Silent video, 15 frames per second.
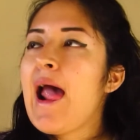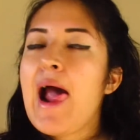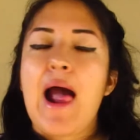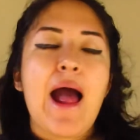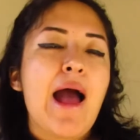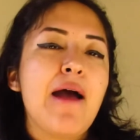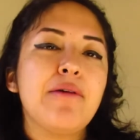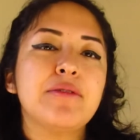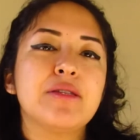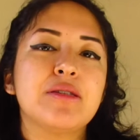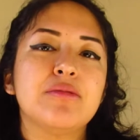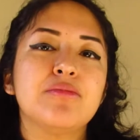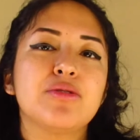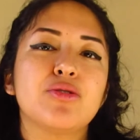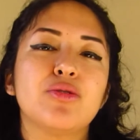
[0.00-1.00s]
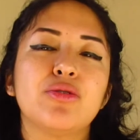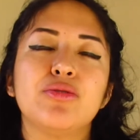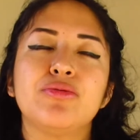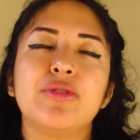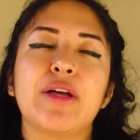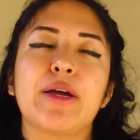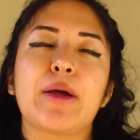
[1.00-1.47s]
I have some sort
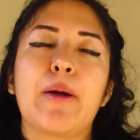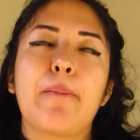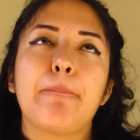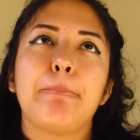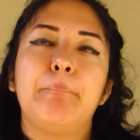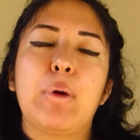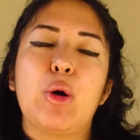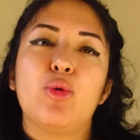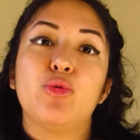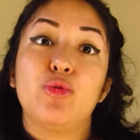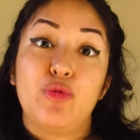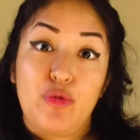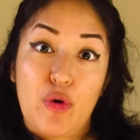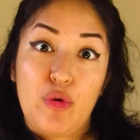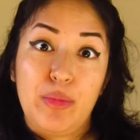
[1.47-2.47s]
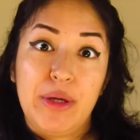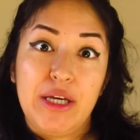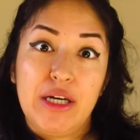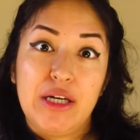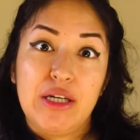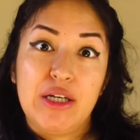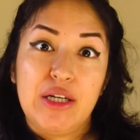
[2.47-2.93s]
of like bone
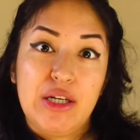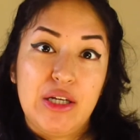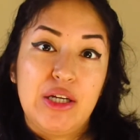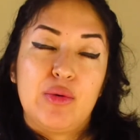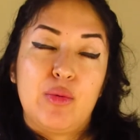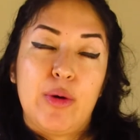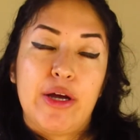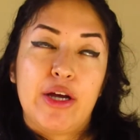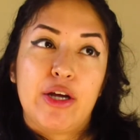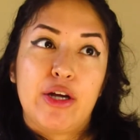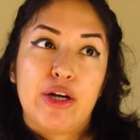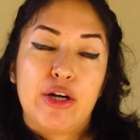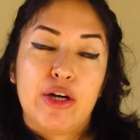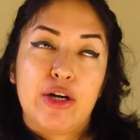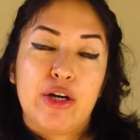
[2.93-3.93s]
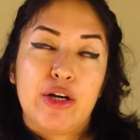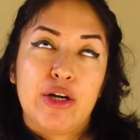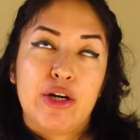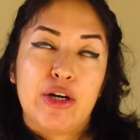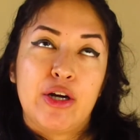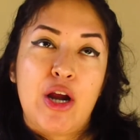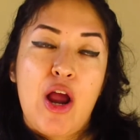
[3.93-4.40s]
phobia
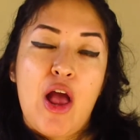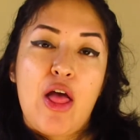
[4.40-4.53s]
where